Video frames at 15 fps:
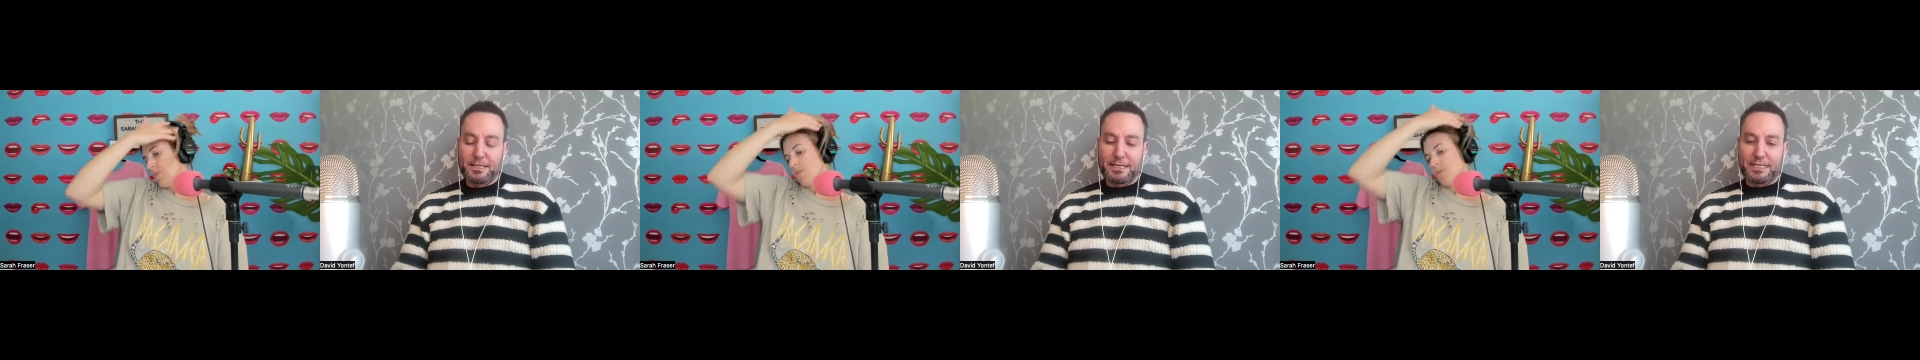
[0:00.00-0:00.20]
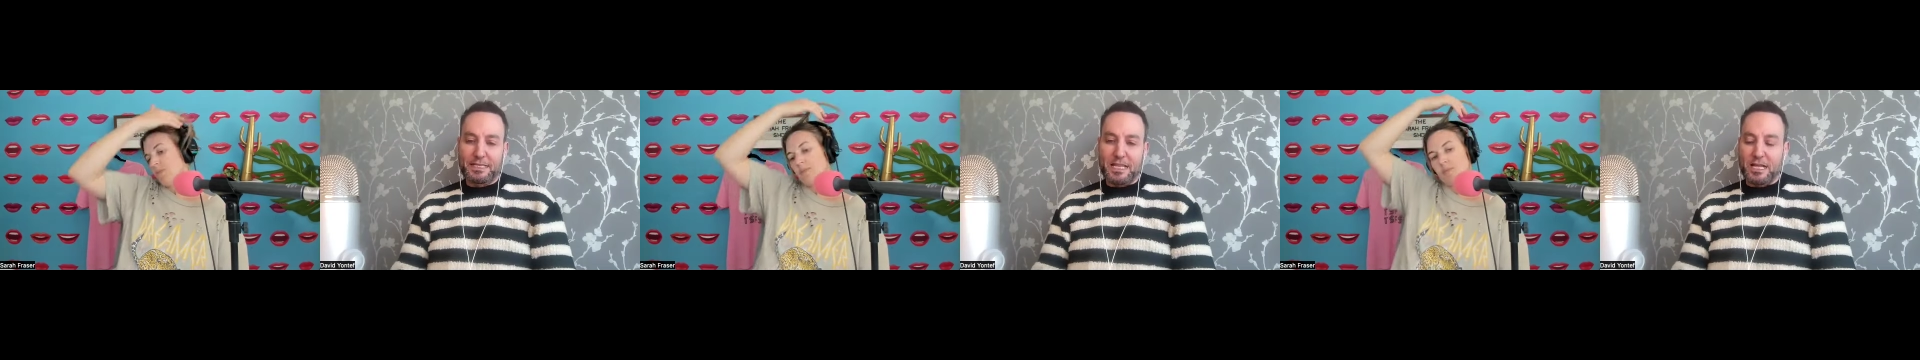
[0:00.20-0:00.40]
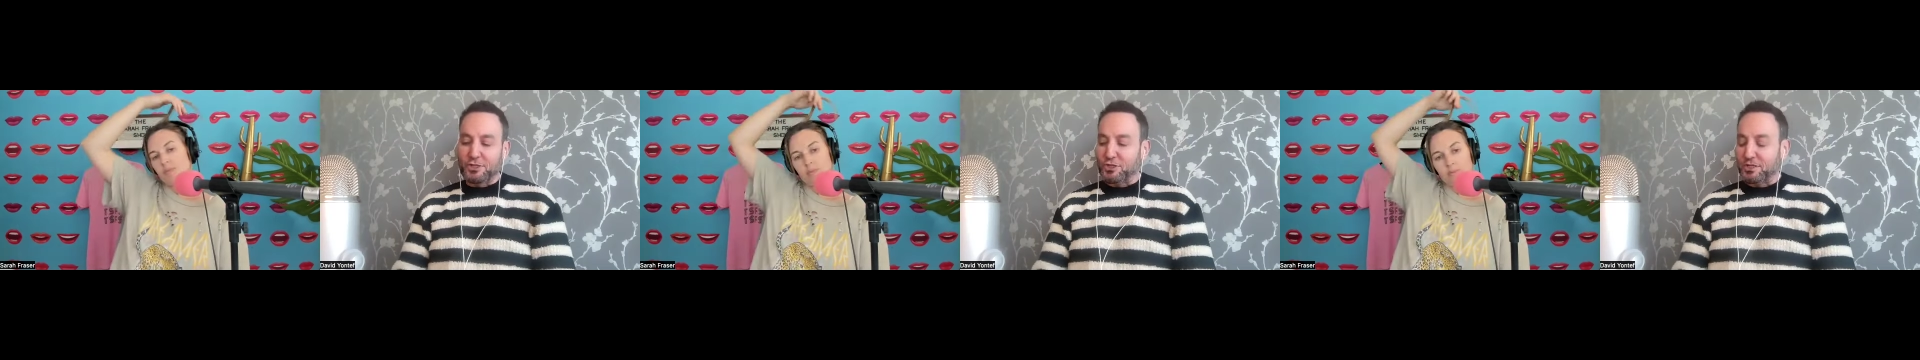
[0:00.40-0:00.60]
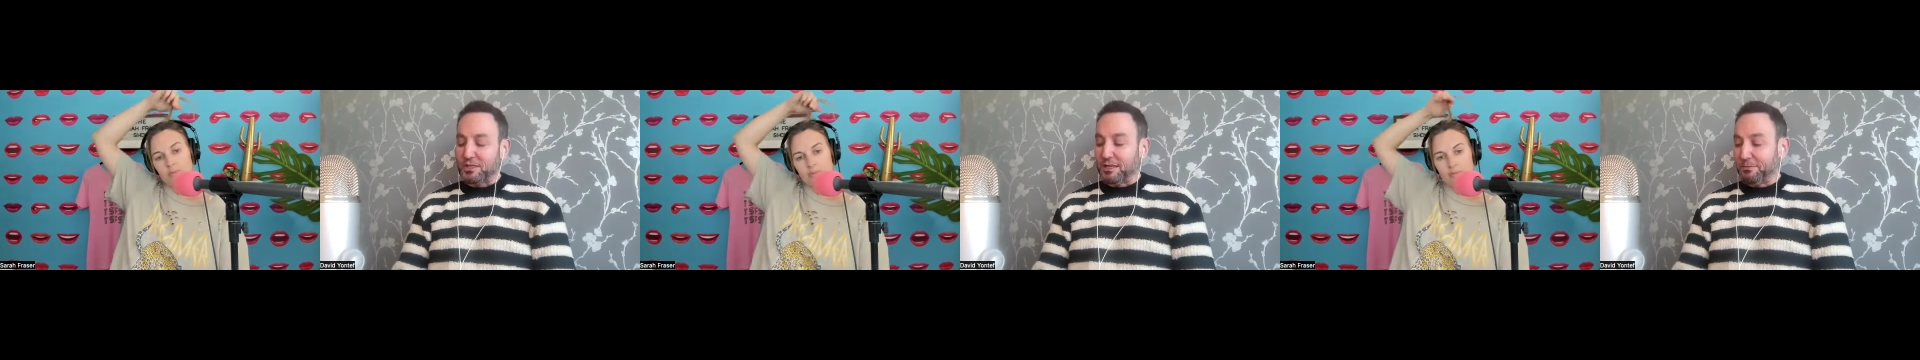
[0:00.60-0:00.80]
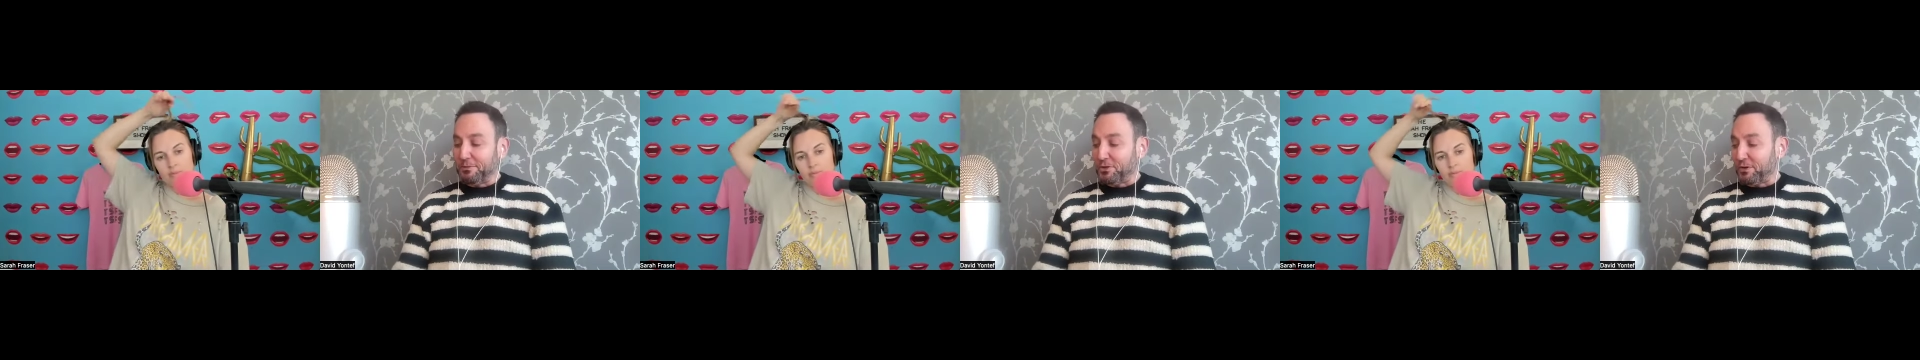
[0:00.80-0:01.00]
Speaker 1: It's not
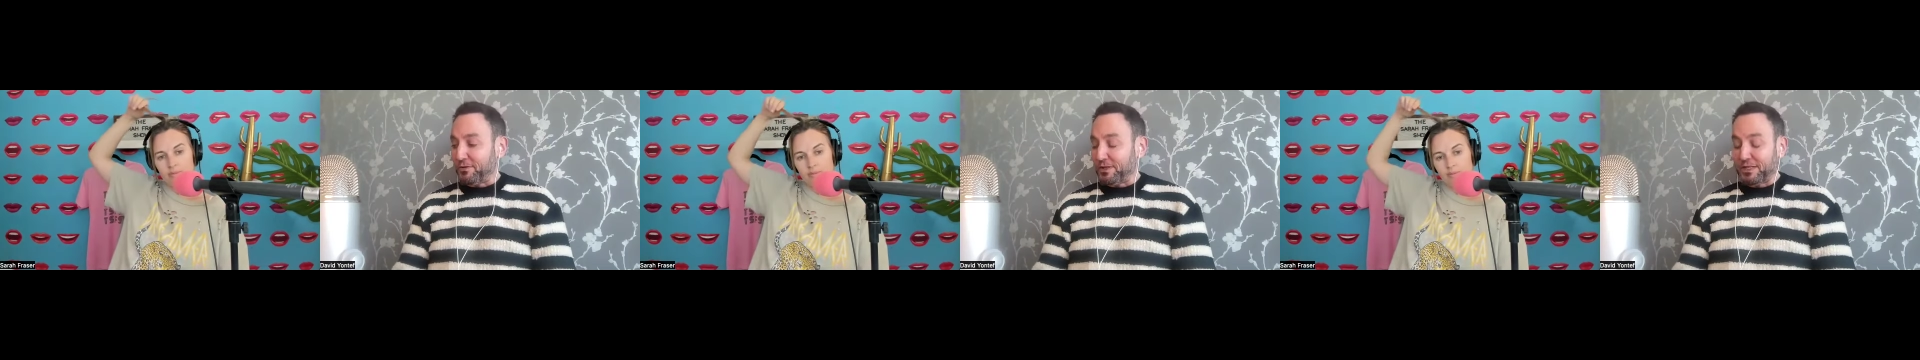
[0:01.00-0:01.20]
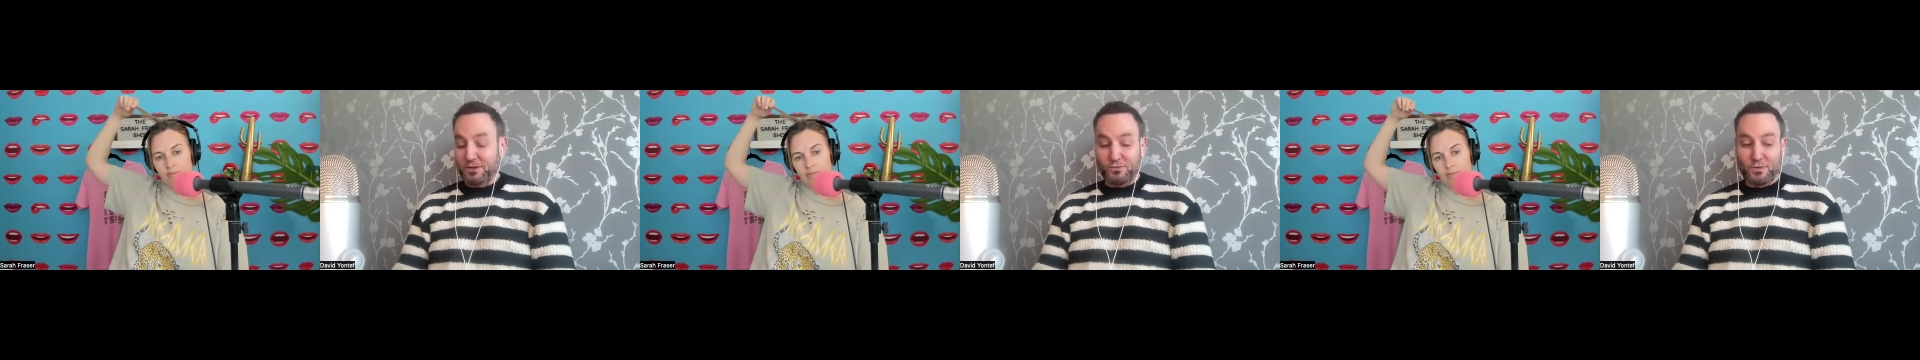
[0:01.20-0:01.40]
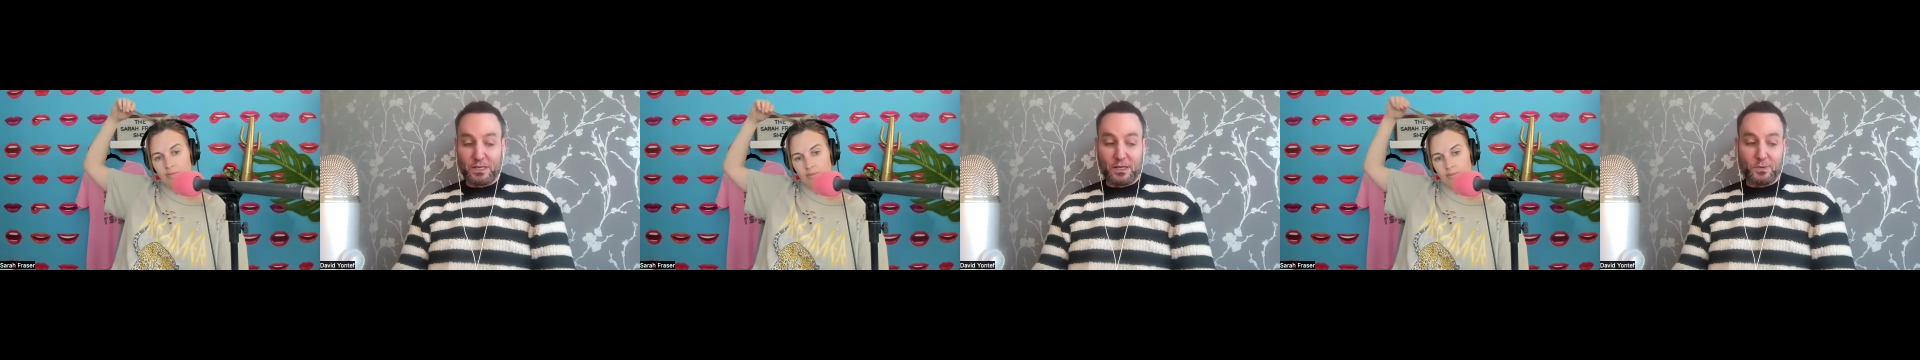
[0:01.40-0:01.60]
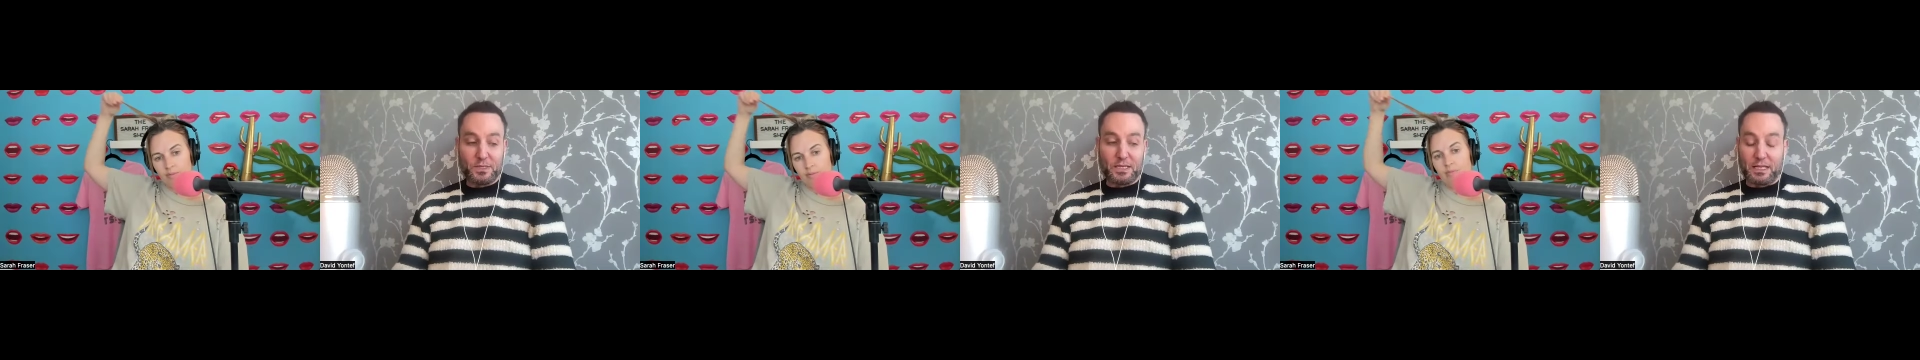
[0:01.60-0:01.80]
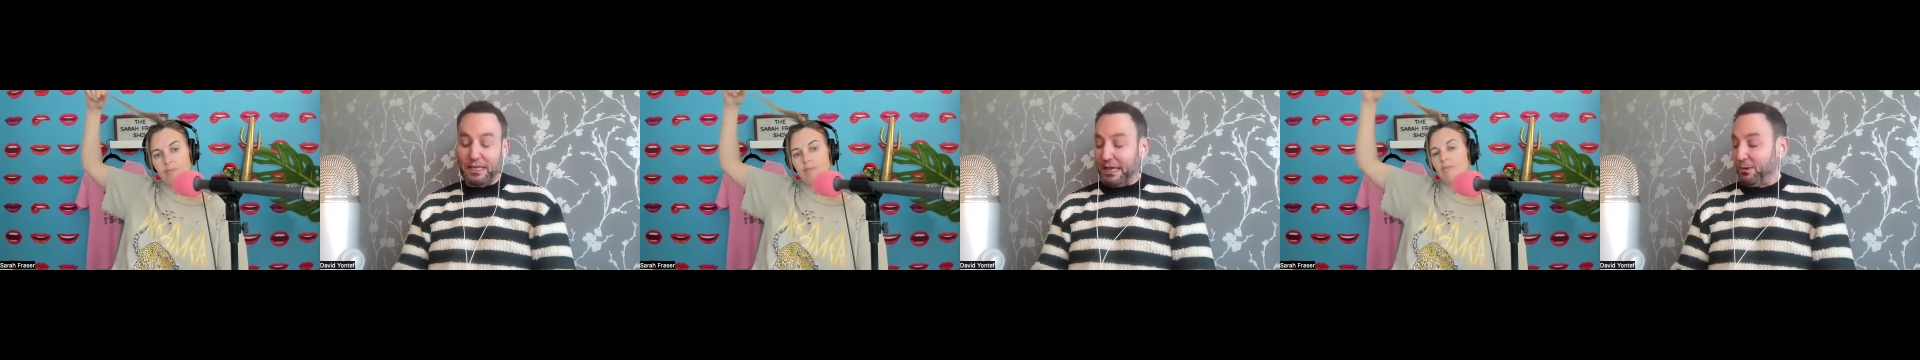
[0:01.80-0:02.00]
just lip service. It really was all.